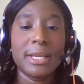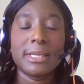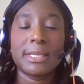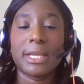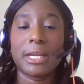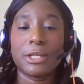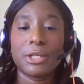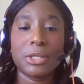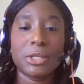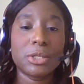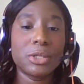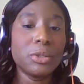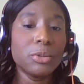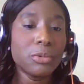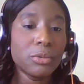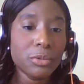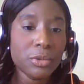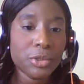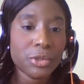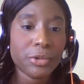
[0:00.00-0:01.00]
such as
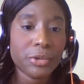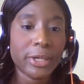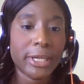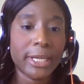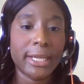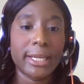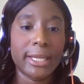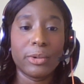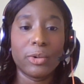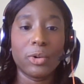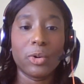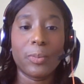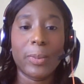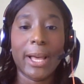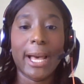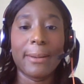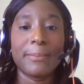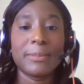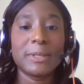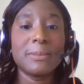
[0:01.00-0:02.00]
laundry or
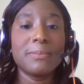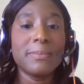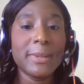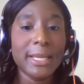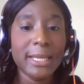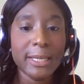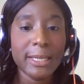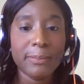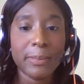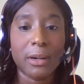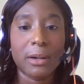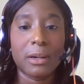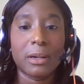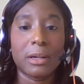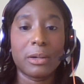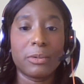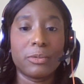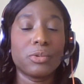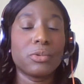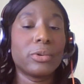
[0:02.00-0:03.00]
perhaps
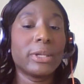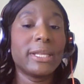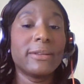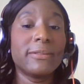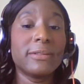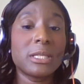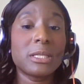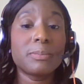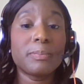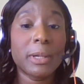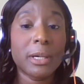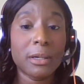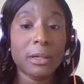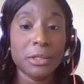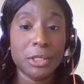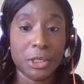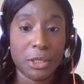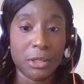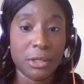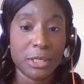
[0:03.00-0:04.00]
minibar or even
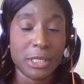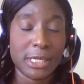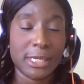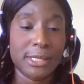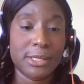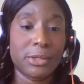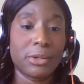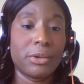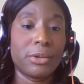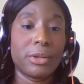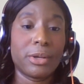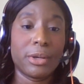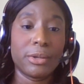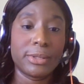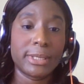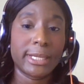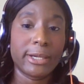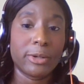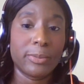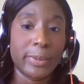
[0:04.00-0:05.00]
spa charges on a
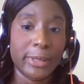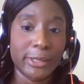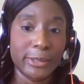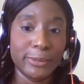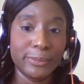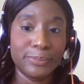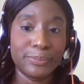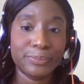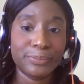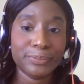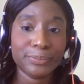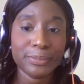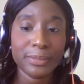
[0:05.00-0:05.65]
hotel bill.